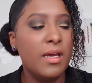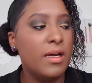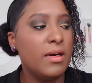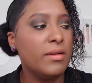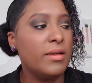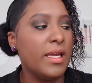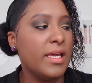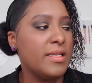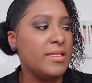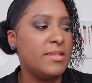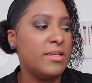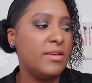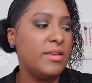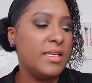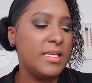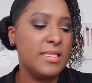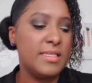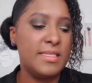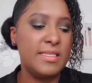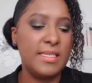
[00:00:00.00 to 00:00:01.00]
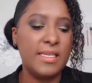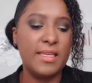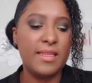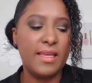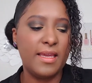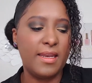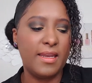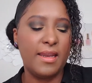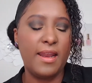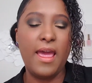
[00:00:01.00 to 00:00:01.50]
Okay, so you can see
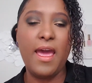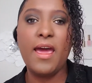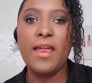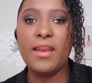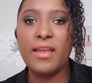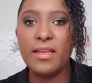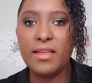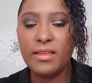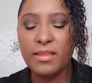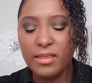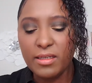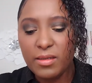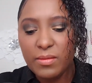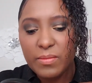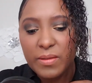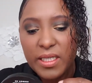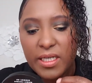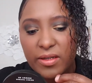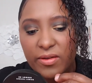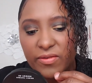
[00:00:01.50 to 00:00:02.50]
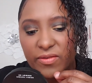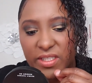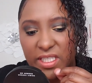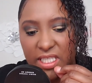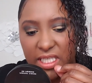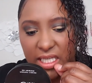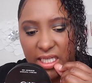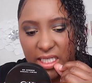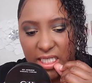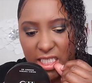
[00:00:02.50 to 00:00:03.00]
that it added a little bit of
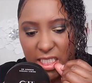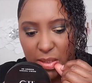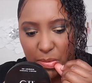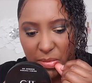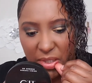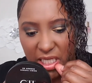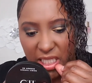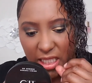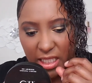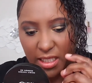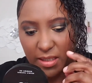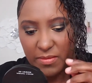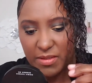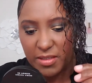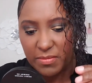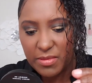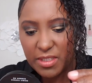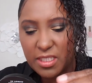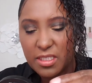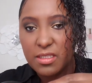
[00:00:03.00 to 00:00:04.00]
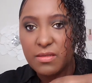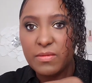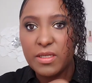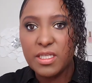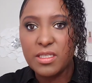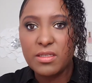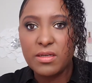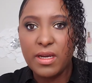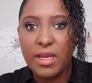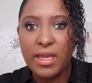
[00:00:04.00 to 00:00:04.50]
tint to my lips. Let me just
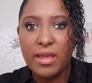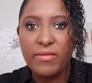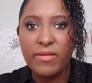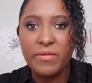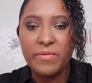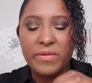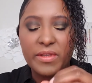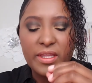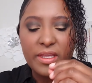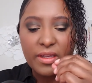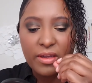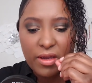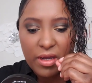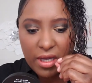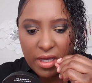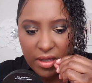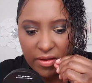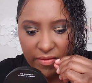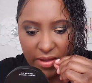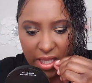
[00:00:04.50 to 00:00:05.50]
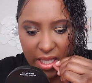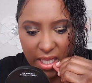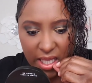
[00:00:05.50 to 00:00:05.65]
make sure I have everything off.